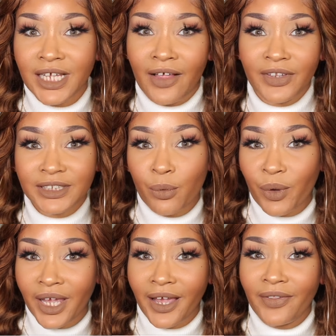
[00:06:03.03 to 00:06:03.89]
styling this
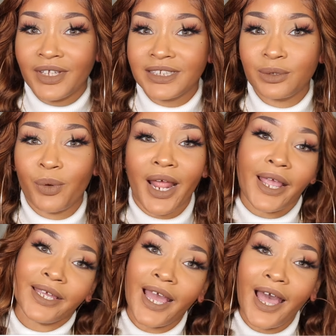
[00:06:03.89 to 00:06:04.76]
wig, and this is what
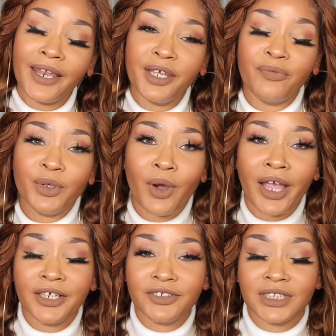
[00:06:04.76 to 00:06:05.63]
I got. If you
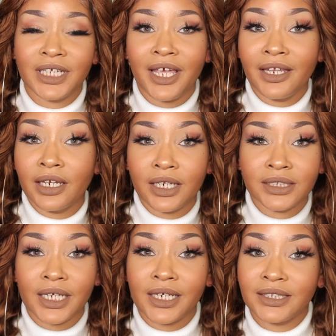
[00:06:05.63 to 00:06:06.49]
are interested in the
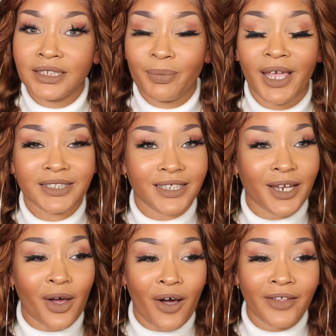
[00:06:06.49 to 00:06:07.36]
details, the specs,
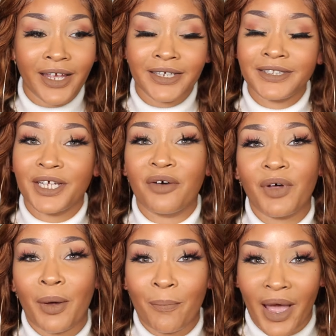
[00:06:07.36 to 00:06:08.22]
and all that good
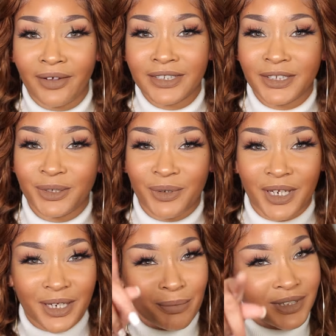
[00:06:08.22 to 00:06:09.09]
stuff about this
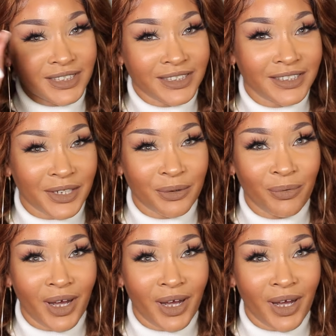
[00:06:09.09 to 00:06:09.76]
unit, then please continue to